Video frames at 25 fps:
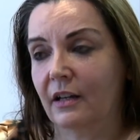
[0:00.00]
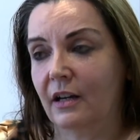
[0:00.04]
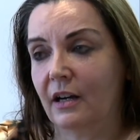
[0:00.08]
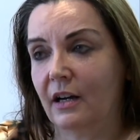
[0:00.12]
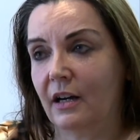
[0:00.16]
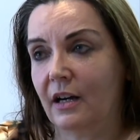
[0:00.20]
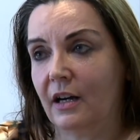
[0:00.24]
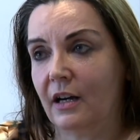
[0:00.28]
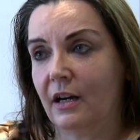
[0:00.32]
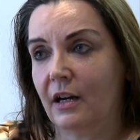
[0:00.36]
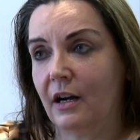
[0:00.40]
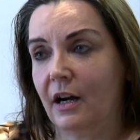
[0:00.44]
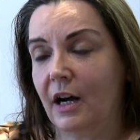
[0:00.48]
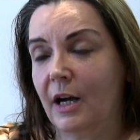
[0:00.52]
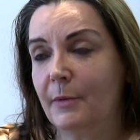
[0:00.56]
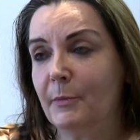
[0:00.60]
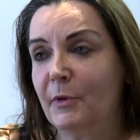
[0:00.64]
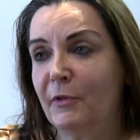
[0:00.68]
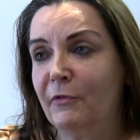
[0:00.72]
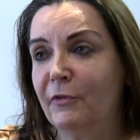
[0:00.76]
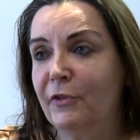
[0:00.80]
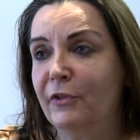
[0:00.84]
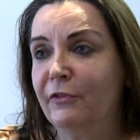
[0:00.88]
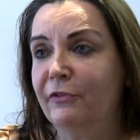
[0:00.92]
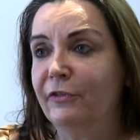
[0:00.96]
I'm
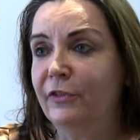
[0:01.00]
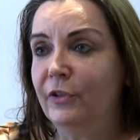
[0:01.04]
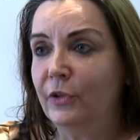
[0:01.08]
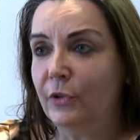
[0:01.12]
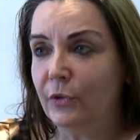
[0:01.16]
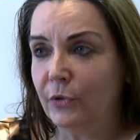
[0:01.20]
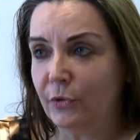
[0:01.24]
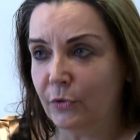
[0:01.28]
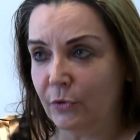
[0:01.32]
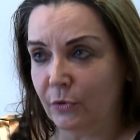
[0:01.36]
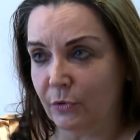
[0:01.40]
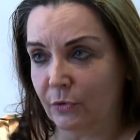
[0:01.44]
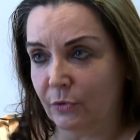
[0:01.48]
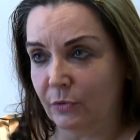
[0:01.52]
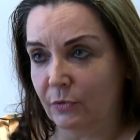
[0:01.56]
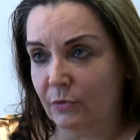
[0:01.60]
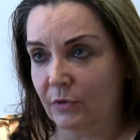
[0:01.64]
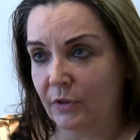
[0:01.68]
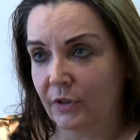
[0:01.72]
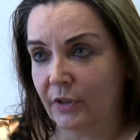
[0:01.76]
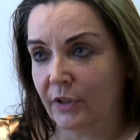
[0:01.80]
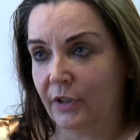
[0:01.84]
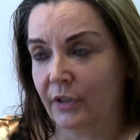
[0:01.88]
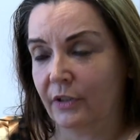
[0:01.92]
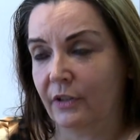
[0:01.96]
of the view
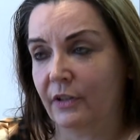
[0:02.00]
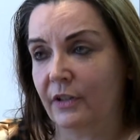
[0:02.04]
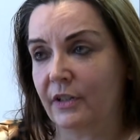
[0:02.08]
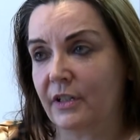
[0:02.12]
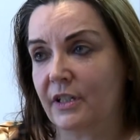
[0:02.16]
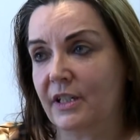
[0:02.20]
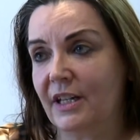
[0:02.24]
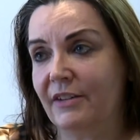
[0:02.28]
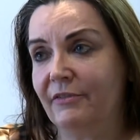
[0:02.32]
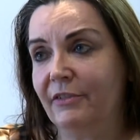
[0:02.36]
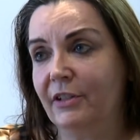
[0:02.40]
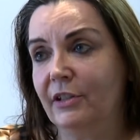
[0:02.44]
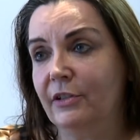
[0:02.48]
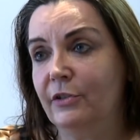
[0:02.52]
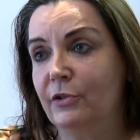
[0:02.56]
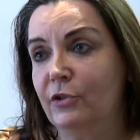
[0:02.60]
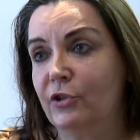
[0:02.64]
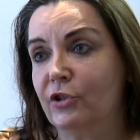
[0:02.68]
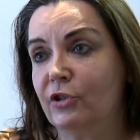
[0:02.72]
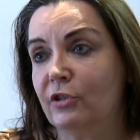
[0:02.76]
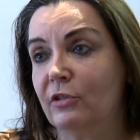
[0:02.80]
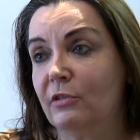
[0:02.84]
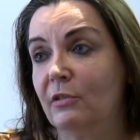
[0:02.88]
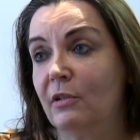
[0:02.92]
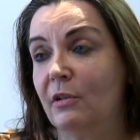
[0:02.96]
that
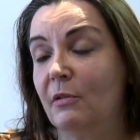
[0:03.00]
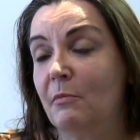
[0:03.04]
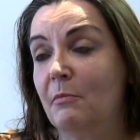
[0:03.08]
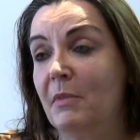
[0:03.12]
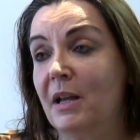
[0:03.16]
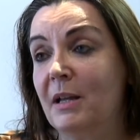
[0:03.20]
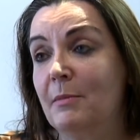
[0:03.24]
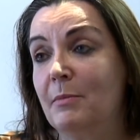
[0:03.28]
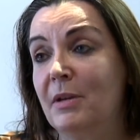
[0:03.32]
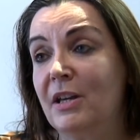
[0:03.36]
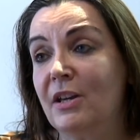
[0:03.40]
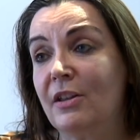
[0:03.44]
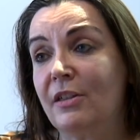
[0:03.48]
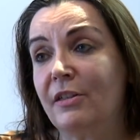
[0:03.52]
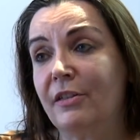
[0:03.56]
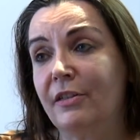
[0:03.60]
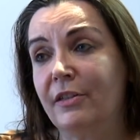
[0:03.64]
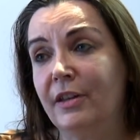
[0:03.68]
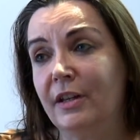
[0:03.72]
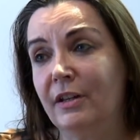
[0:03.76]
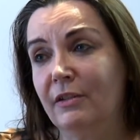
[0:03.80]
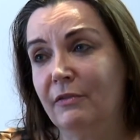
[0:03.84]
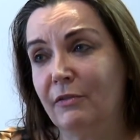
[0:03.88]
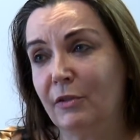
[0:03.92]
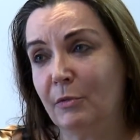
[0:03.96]
devolution may be a
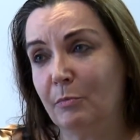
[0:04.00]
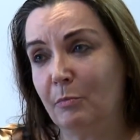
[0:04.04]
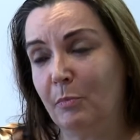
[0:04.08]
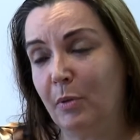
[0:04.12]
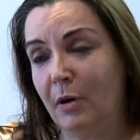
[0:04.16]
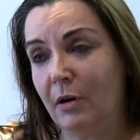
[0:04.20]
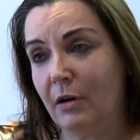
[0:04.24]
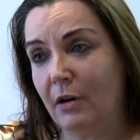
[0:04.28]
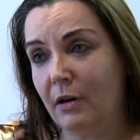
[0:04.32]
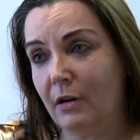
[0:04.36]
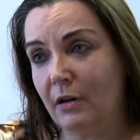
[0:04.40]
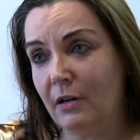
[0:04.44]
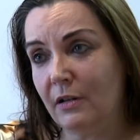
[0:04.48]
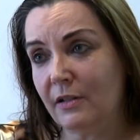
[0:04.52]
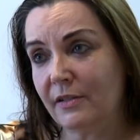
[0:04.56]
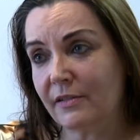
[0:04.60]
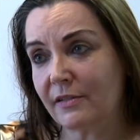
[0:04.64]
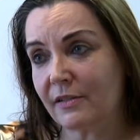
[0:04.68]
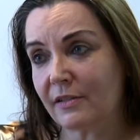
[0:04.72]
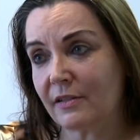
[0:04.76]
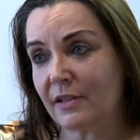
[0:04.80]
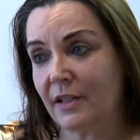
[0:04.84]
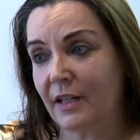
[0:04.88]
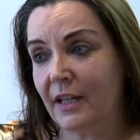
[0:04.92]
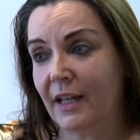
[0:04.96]
thing of the
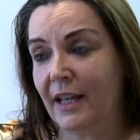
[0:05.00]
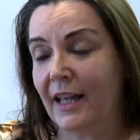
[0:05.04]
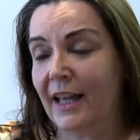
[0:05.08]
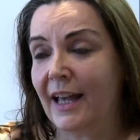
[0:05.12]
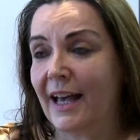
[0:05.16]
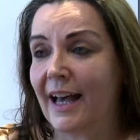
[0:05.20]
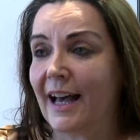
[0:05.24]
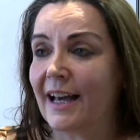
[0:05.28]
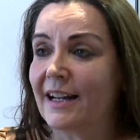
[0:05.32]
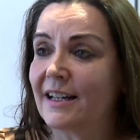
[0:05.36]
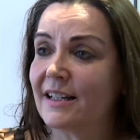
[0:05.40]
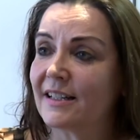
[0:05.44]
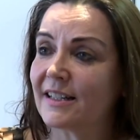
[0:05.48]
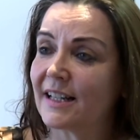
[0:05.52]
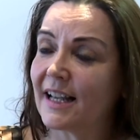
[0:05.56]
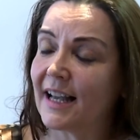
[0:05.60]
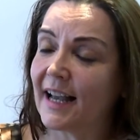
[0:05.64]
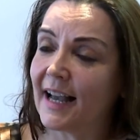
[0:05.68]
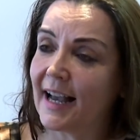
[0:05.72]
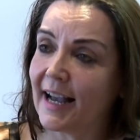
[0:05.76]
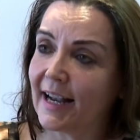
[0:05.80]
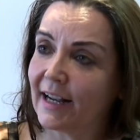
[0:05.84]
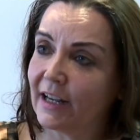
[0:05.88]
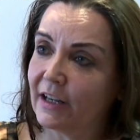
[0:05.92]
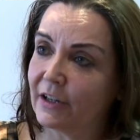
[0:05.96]
past and is a
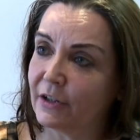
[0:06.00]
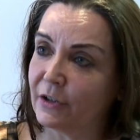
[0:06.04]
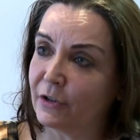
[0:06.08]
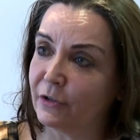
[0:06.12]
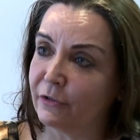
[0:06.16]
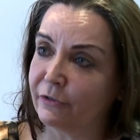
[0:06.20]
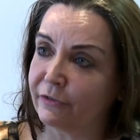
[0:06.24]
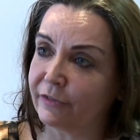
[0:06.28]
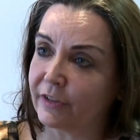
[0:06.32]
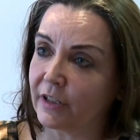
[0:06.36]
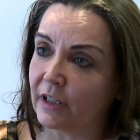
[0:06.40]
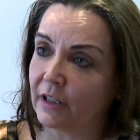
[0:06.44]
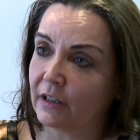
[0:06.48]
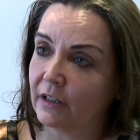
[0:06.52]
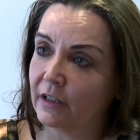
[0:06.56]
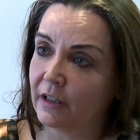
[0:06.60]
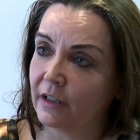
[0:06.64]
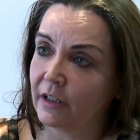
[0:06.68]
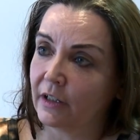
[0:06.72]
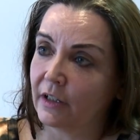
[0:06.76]
hangover